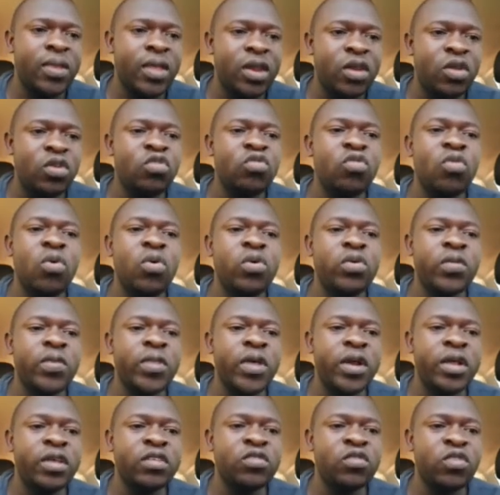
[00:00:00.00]
and then it will
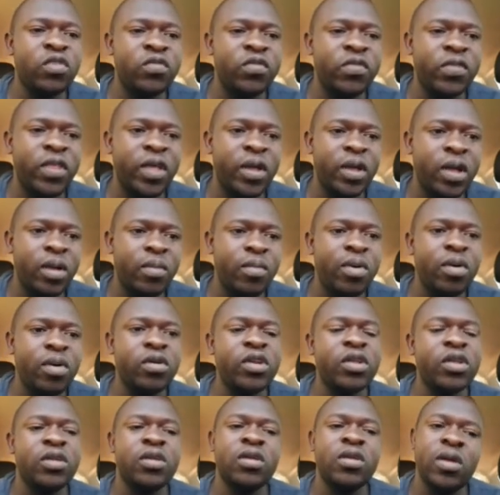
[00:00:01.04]
go to the rest of the
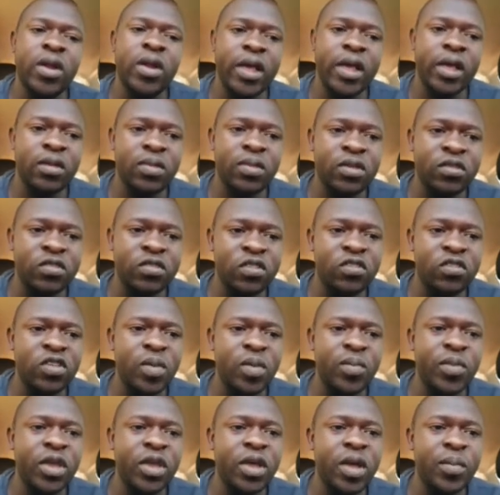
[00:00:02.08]
body, like the
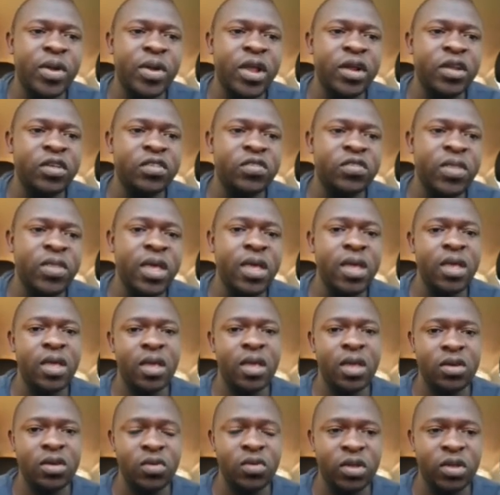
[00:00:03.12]
systemic capillaries
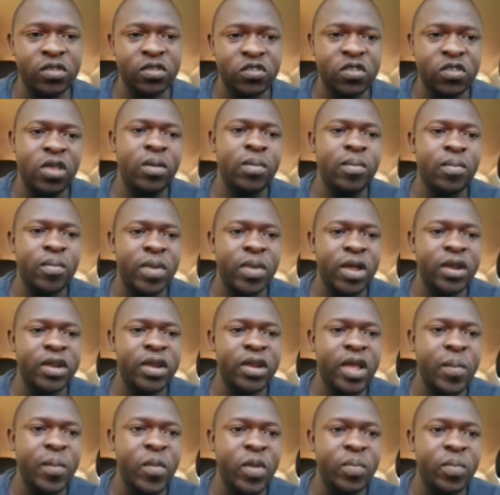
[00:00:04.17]
there, and you can see
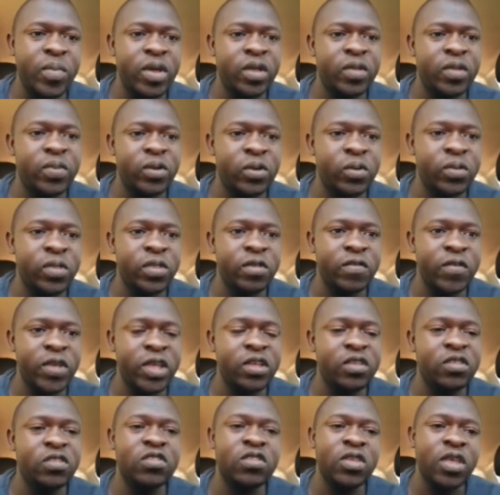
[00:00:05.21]
blood coming back through
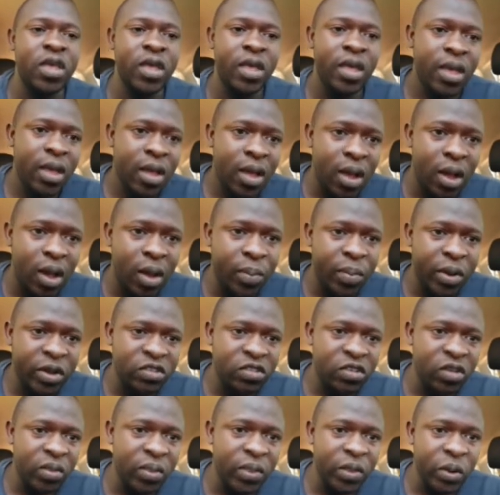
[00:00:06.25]
the veins,
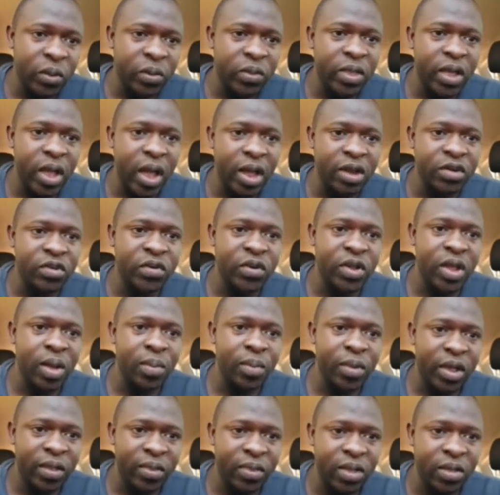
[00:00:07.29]
passing through the
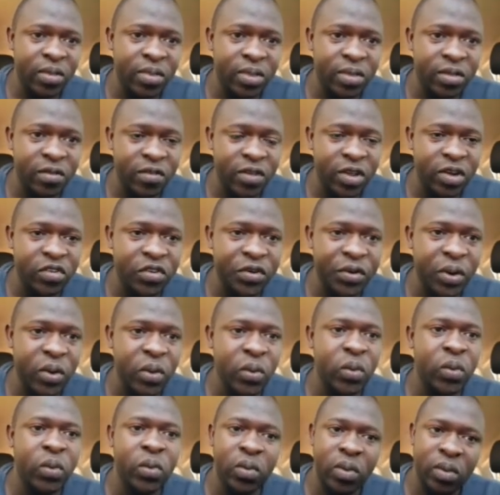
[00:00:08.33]
atrium and then the
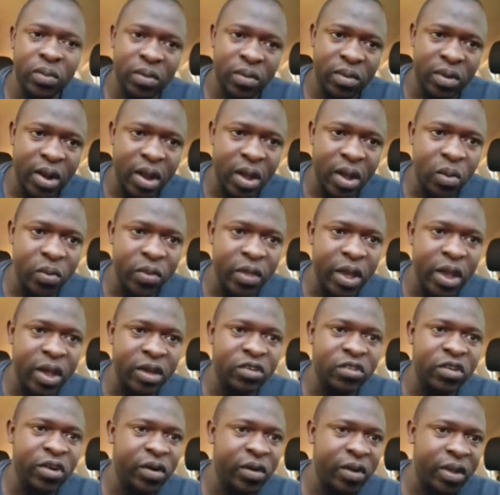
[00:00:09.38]
ventricle, now
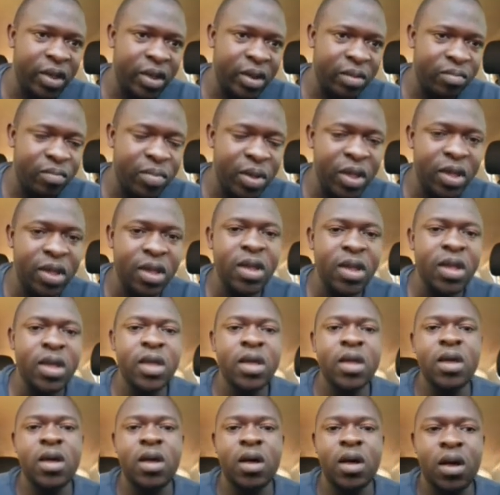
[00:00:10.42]
the artery and
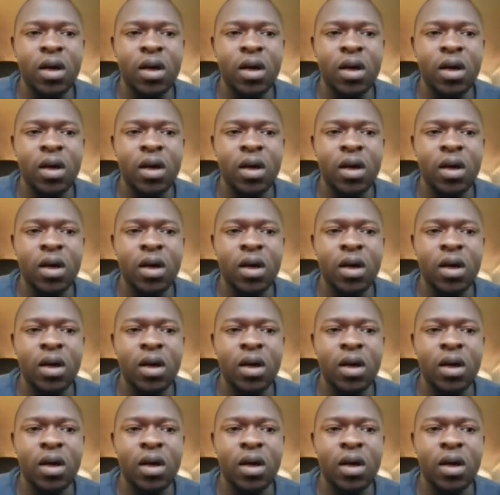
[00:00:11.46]
back.